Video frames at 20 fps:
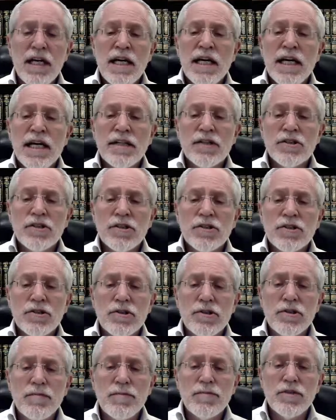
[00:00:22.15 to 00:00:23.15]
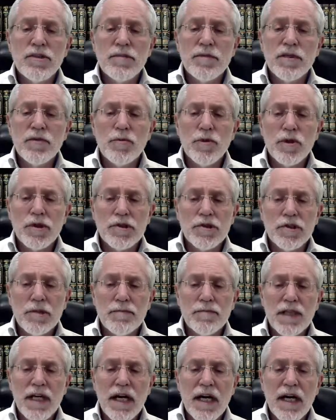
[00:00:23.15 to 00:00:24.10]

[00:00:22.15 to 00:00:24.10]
it is assumed to be worshipped